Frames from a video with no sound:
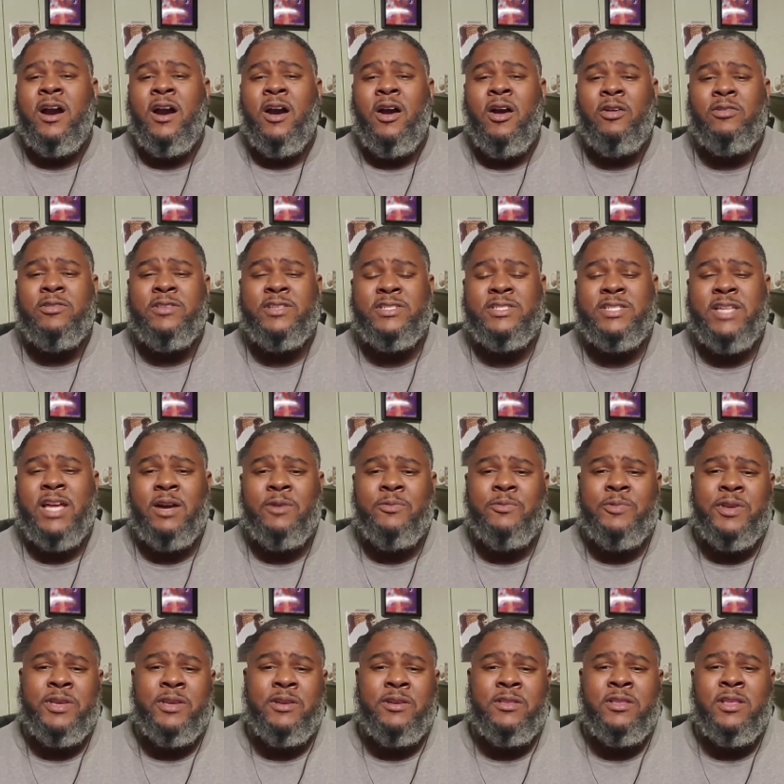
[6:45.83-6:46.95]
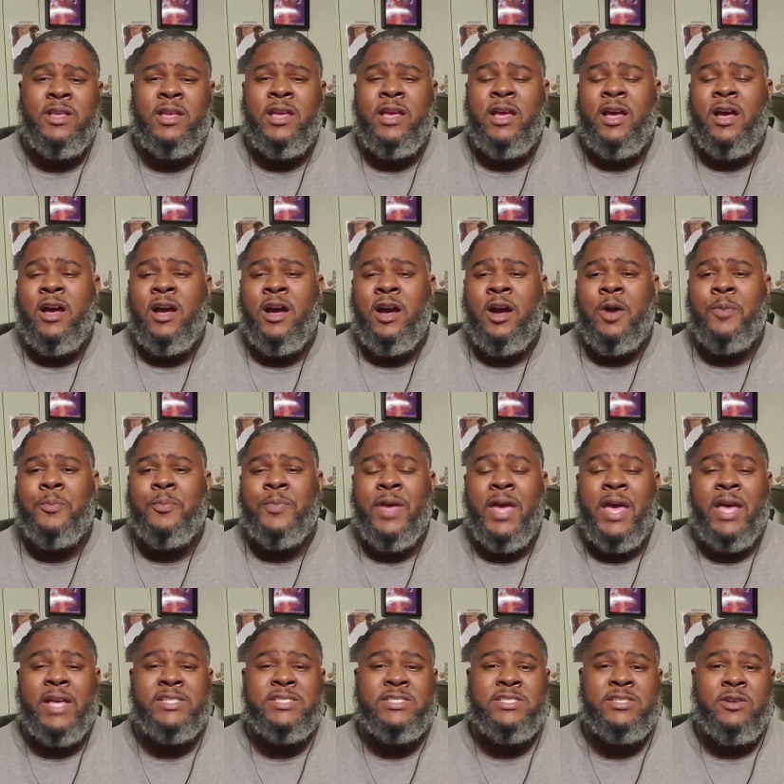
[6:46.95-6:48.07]
all is not well.
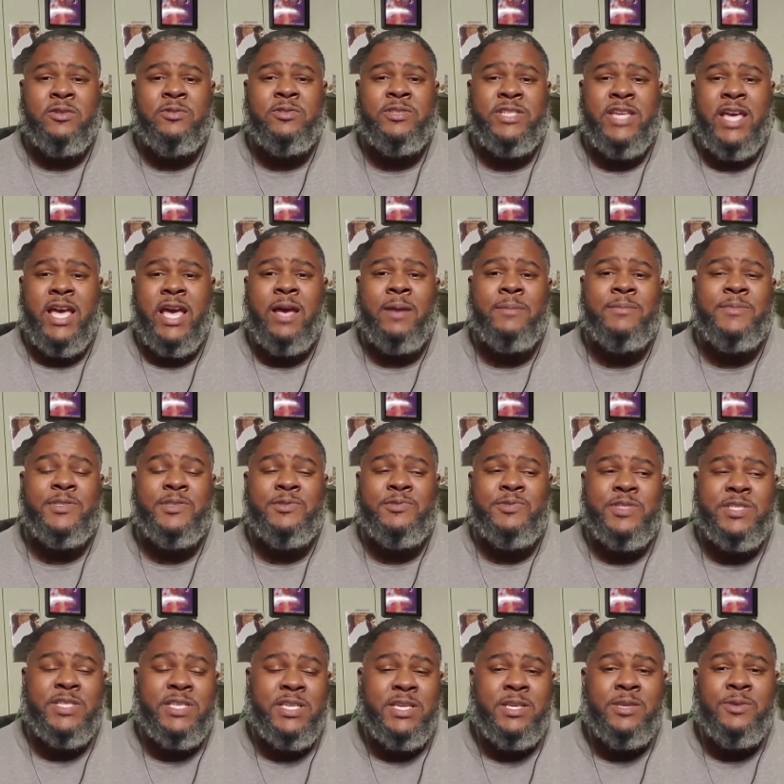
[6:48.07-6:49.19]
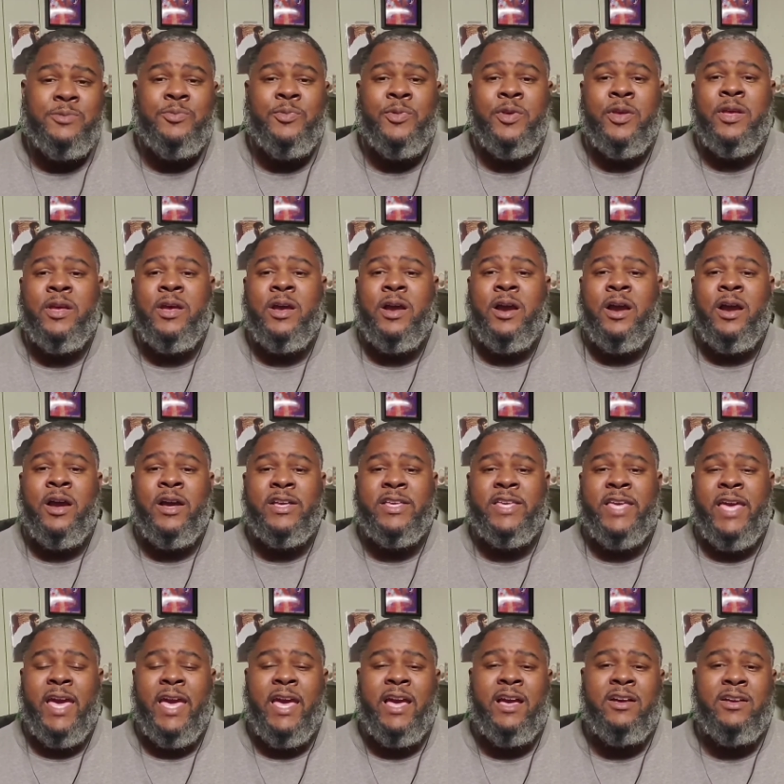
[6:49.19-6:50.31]
At certain times you see
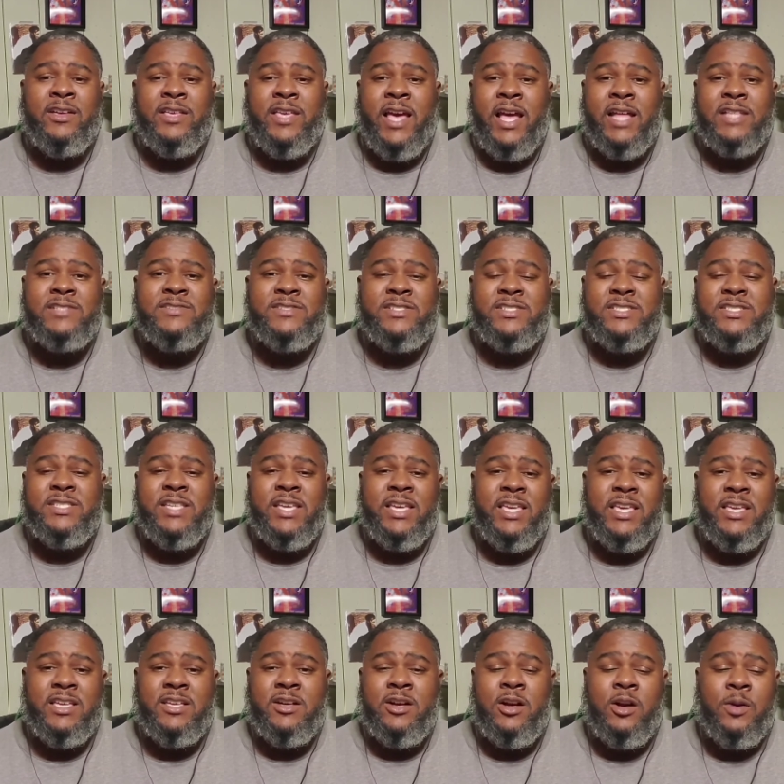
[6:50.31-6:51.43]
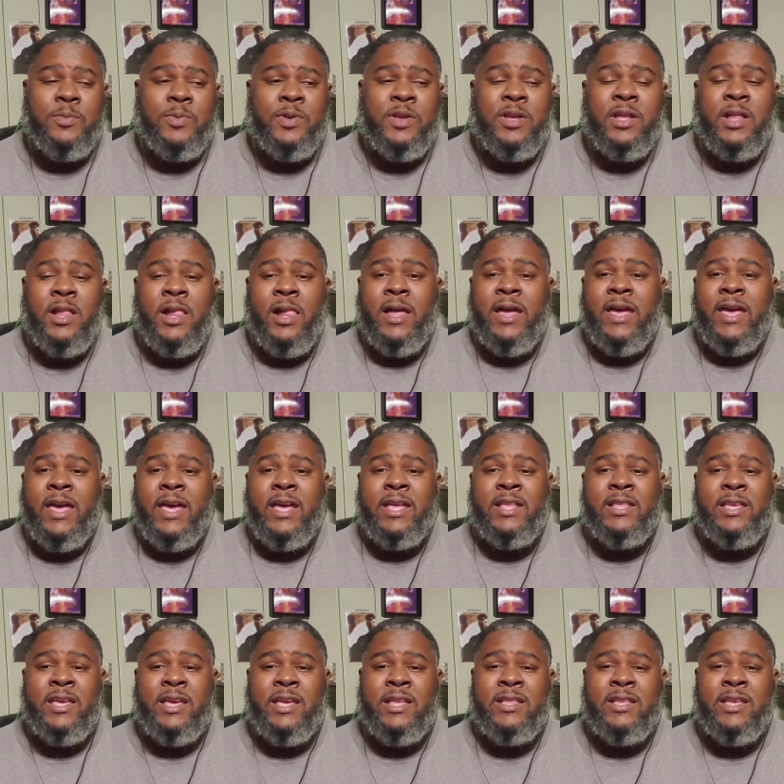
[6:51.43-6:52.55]
Cal kind of sticking up
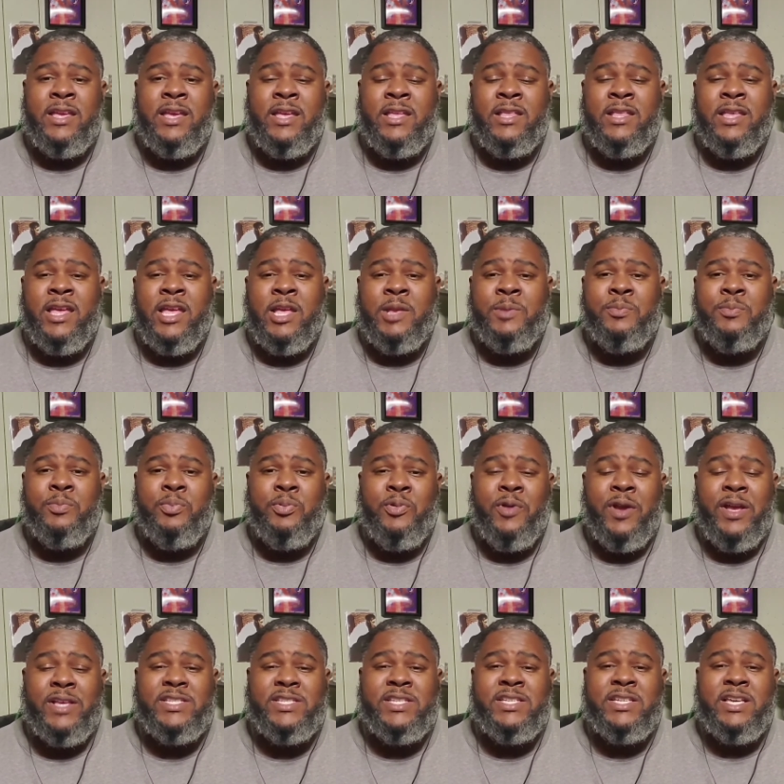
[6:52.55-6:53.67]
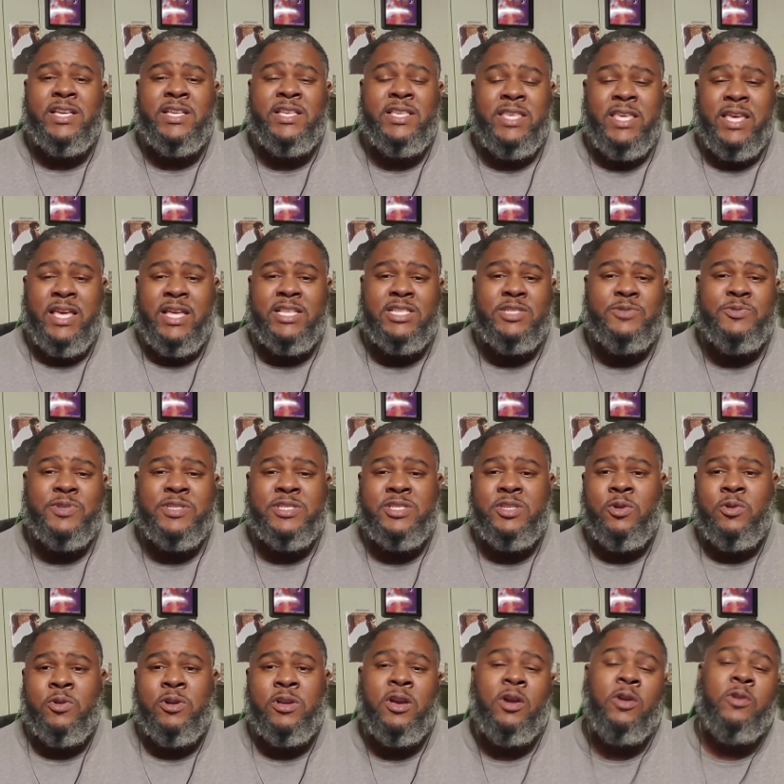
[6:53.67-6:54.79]
and pressing against what's
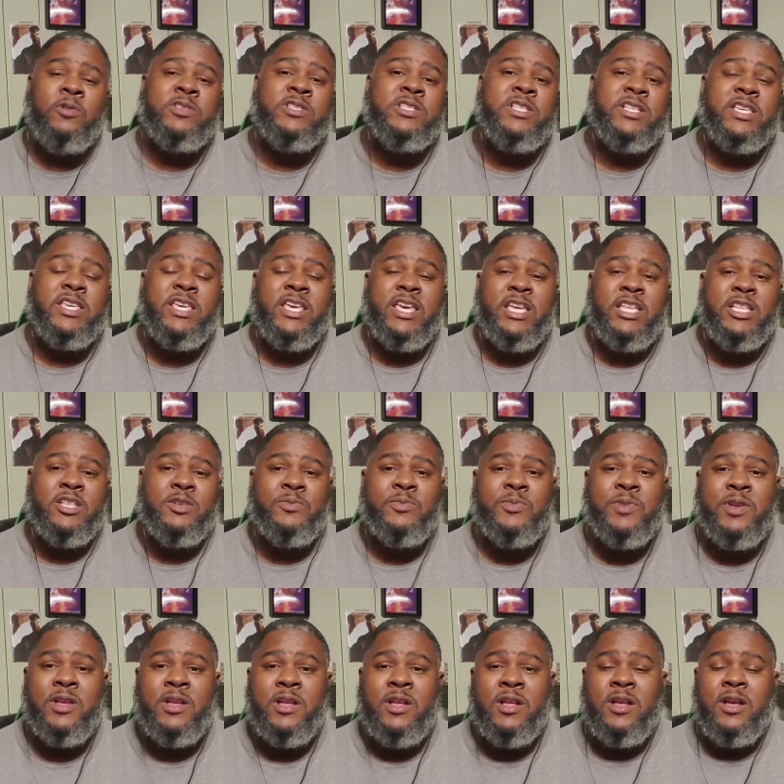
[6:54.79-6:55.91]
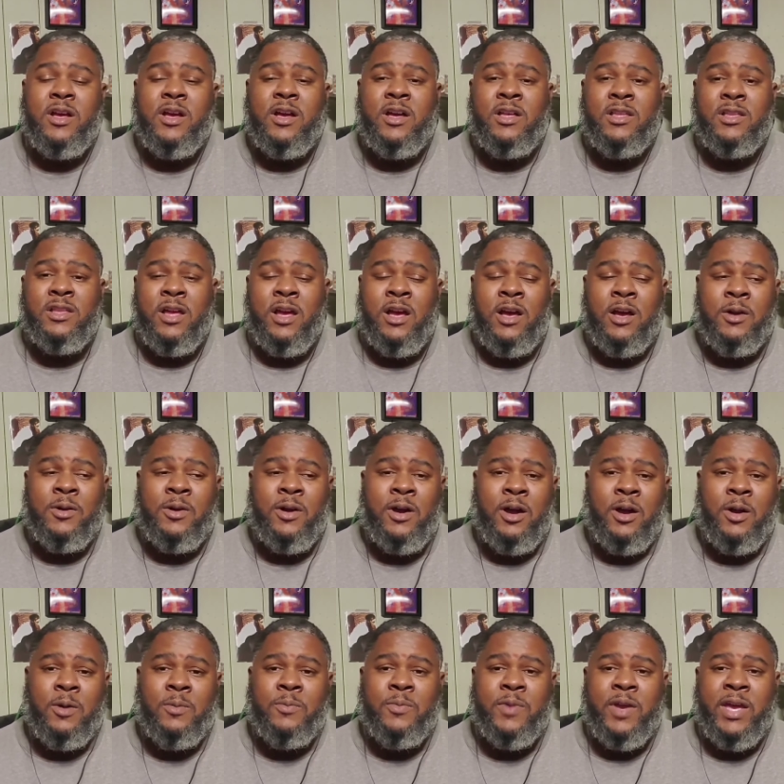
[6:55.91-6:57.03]
going on in the kingdom.
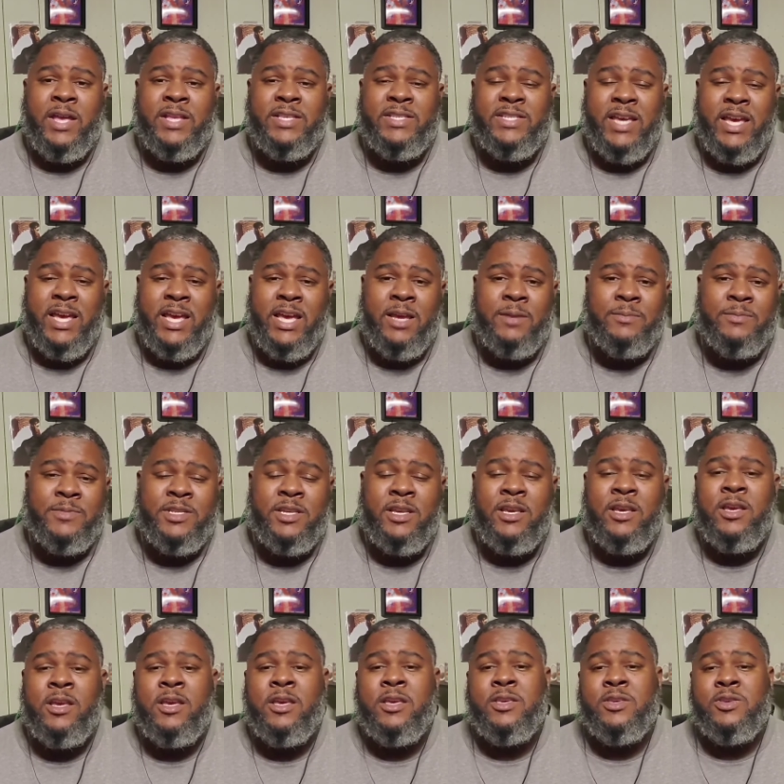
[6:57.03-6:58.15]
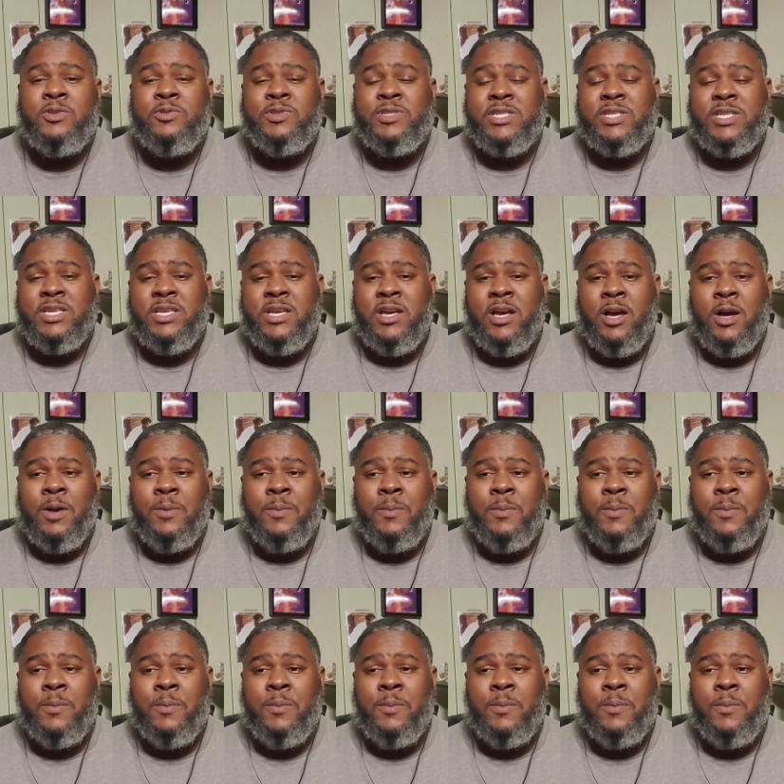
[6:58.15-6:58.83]
At times you see